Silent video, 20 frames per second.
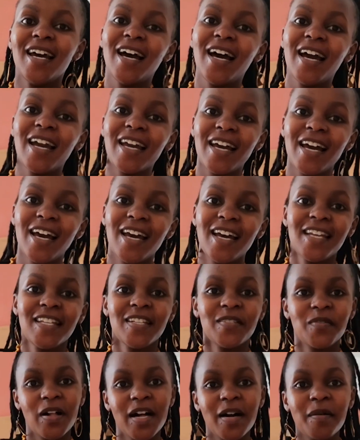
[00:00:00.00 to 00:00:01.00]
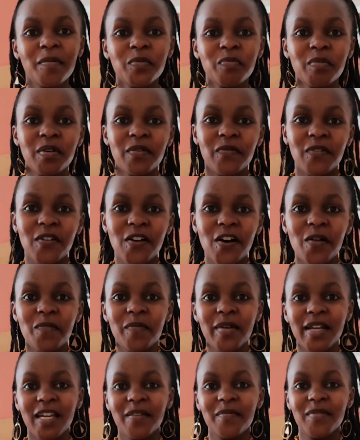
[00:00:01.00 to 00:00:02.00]
Hi guys, welcome to my vlog.
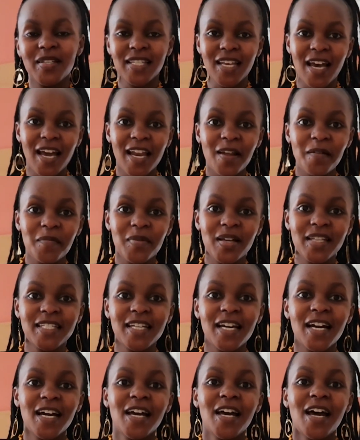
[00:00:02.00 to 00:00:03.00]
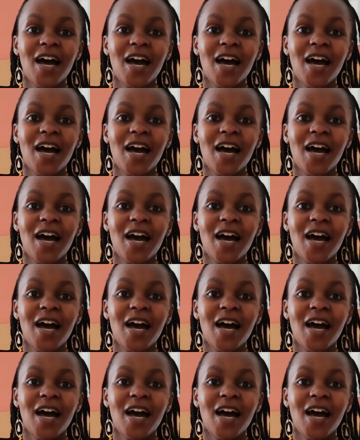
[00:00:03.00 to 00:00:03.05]
My name is Kyla Mecha.